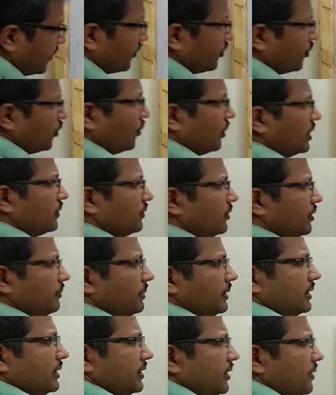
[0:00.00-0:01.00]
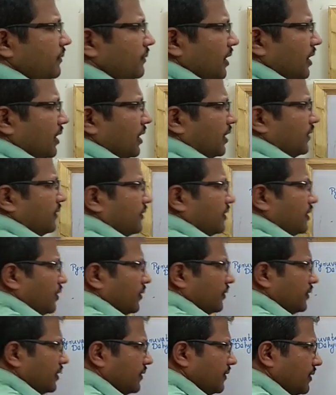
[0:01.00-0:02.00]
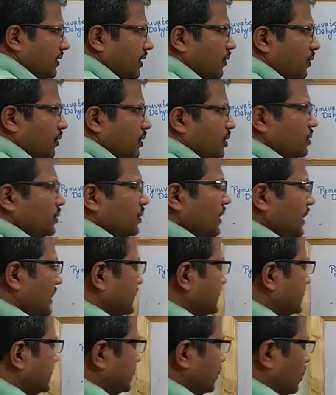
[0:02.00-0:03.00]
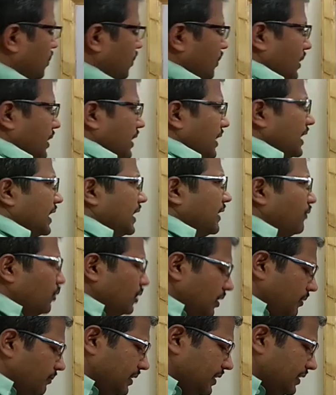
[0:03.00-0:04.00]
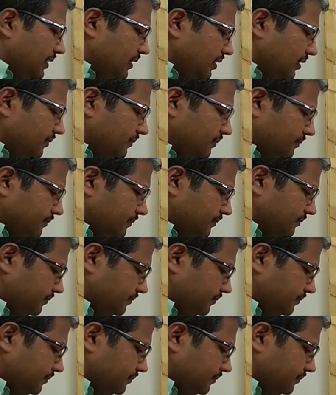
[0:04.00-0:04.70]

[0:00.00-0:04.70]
So what will be the, instead of this CO2, S-CoA will be the,